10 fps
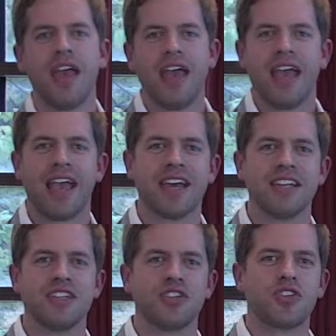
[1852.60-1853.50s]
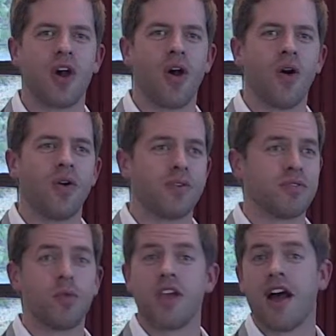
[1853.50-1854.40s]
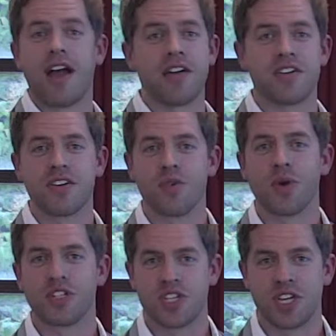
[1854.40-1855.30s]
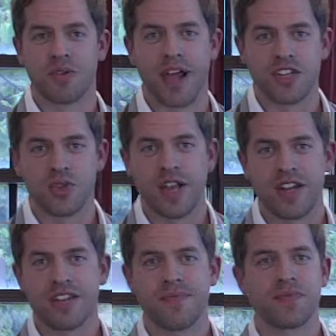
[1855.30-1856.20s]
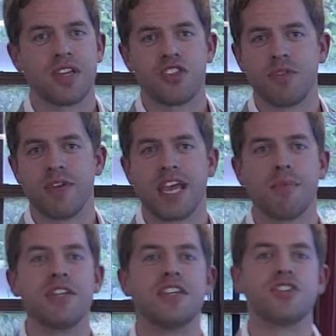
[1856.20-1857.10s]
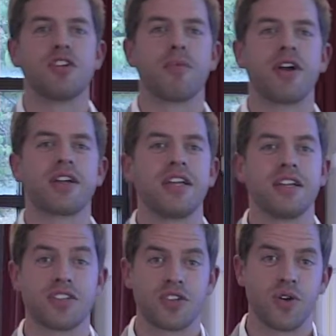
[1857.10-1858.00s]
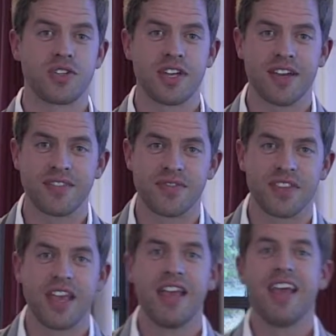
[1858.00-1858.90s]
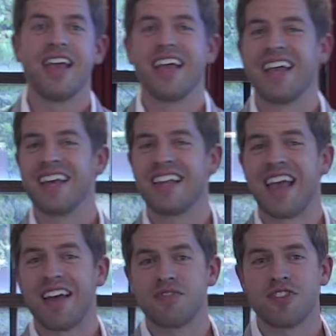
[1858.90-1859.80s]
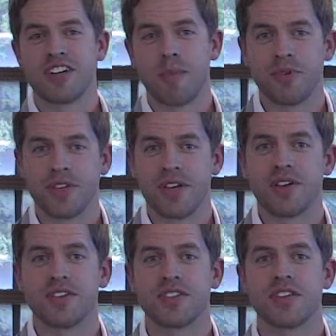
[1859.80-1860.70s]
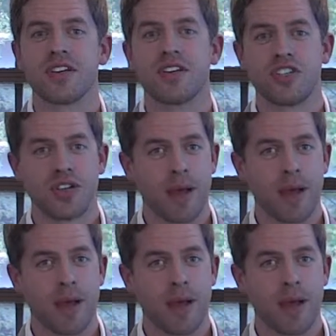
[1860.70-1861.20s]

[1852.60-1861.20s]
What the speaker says: And so we hired her once she graduated, and she became a digital marketing associate. And after a couple of years, she got